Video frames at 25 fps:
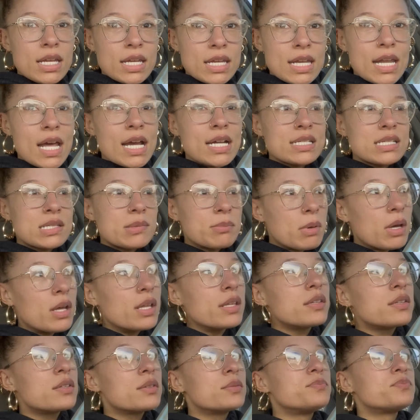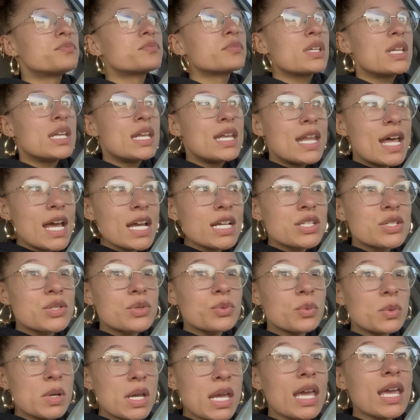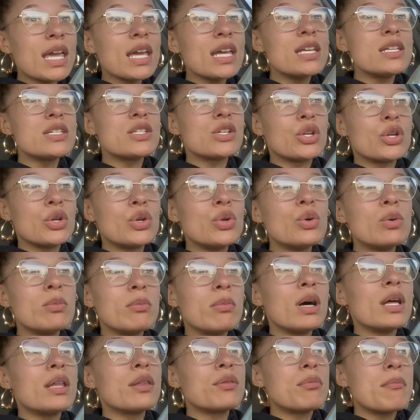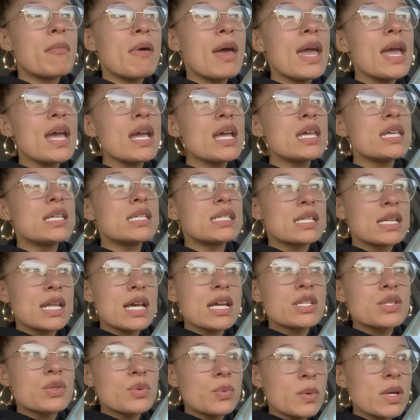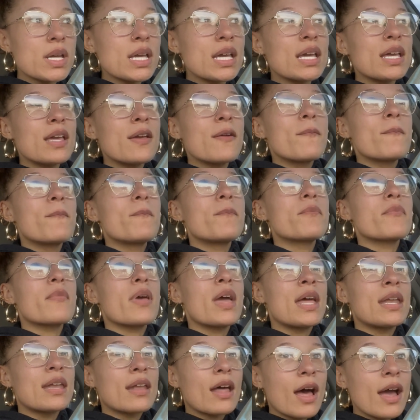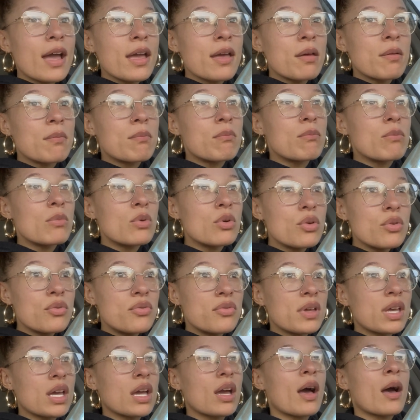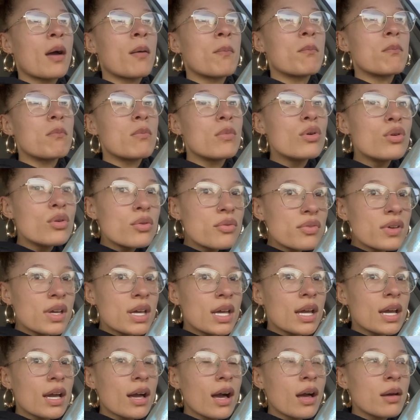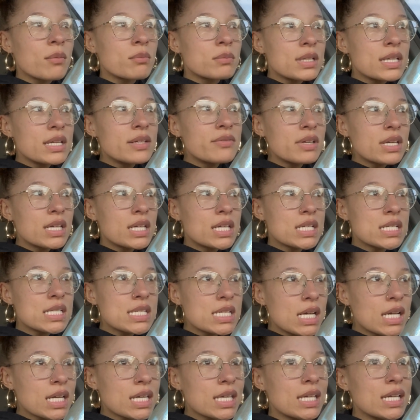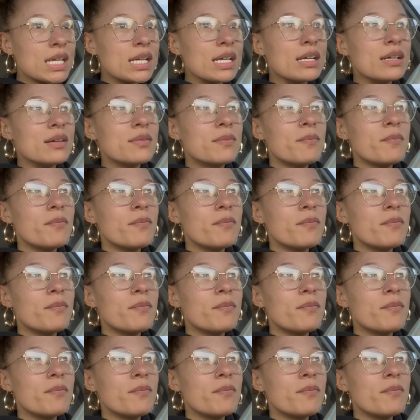next month. Next week is a new month. May is next week and I am moving. I'm moving. I'm leaving Kentucky.